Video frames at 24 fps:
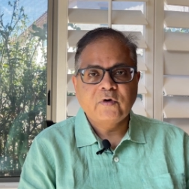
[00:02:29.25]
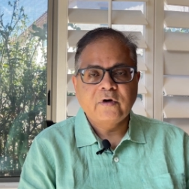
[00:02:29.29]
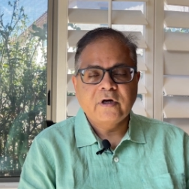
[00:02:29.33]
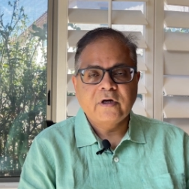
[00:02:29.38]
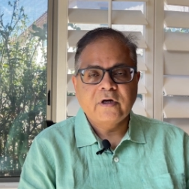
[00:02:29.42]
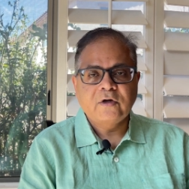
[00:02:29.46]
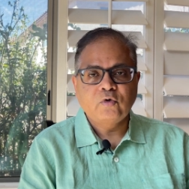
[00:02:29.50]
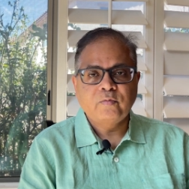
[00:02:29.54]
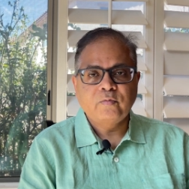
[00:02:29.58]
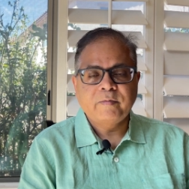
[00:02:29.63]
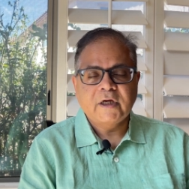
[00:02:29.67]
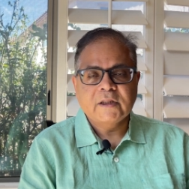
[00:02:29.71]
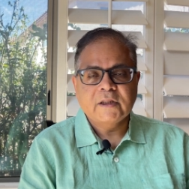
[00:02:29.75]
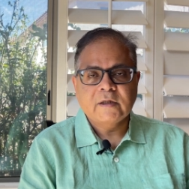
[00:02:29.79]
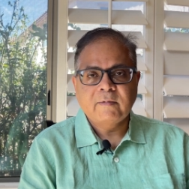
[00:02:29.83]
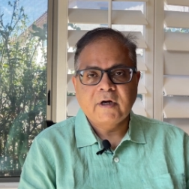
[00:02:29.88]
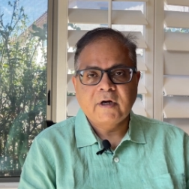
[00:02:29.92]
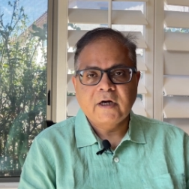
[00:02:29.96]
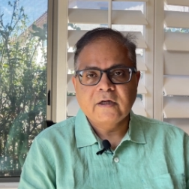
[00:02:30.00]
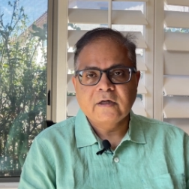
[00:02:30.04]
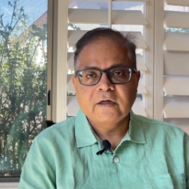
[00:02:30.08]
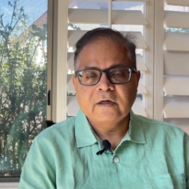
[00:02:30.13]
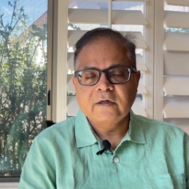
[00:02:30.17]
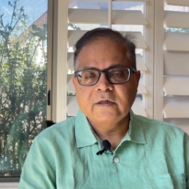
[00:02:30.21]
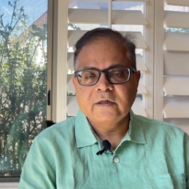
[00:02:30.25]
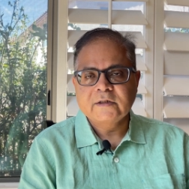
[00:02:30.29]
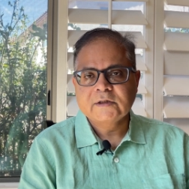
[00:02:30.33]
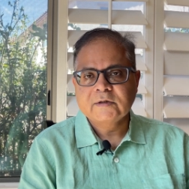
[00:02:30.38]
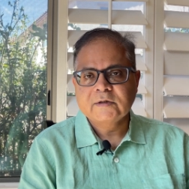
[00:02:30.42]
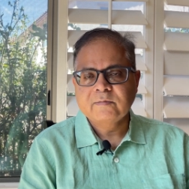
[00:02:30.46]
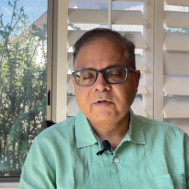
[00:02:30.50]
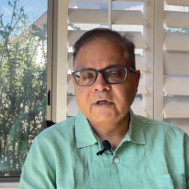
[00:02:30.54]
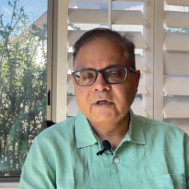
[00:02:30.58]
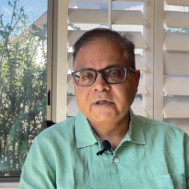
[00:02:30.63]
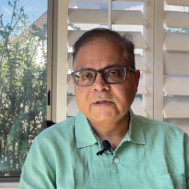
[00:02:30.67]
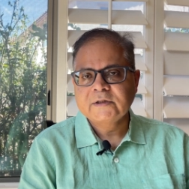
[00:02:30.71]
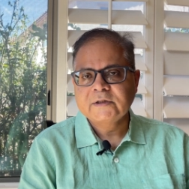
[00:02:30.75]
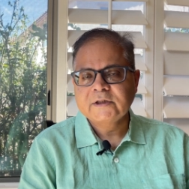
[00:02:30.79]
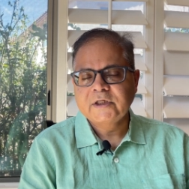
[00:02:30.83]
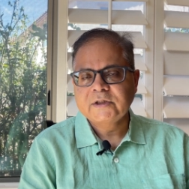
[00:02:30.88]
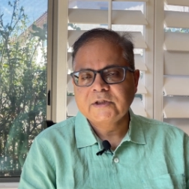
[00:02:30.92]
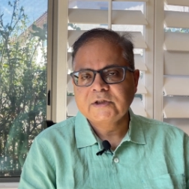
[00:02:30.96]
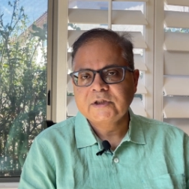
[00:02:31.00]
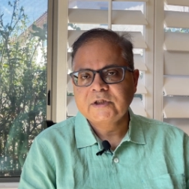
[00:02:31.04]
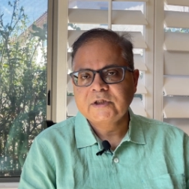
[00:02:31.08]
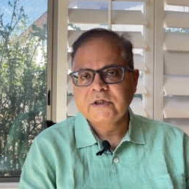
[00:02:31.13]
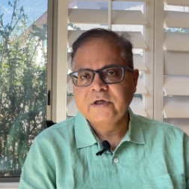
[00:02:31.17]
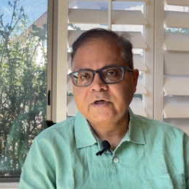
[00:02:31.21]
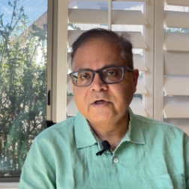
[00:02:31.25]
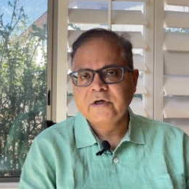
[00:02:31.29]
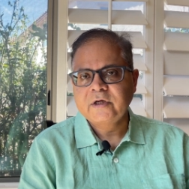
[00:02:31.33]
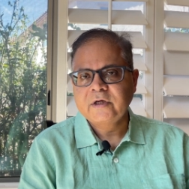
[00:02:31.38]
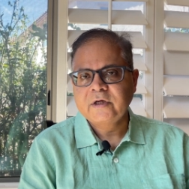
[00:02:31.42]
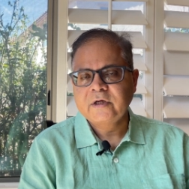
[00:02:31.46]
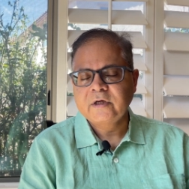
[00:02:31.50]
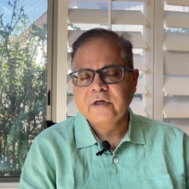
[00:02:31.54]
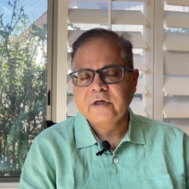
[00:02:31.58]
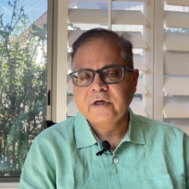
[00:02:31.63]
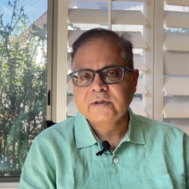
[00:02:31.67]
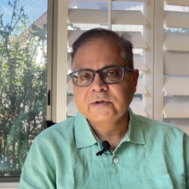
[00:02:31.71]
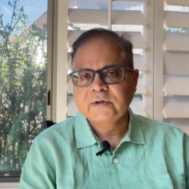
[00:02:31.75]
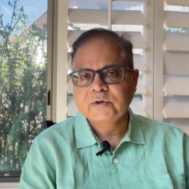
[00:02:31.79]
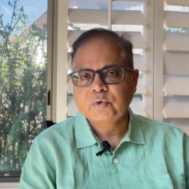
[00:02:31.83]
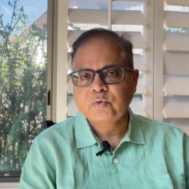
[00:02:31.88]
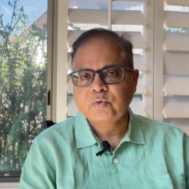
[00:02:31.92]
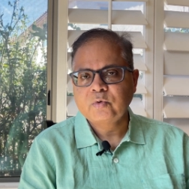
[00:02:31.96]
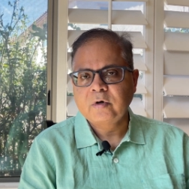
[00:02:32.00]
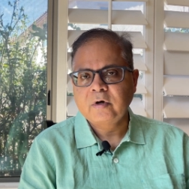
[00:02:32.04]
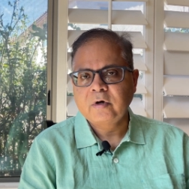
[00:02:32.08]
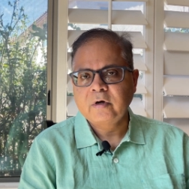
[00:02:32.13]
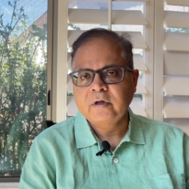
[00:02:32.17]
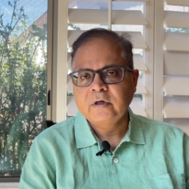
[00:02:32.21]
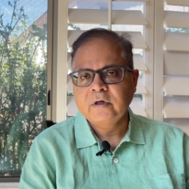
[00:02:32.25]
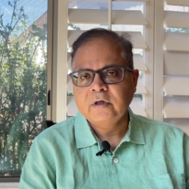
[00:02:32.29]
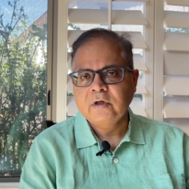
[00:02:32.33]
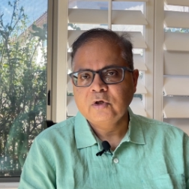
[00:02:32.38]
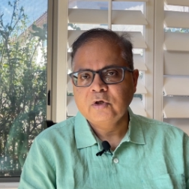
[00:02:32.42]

are into mathematical disciplines, engineering and so on,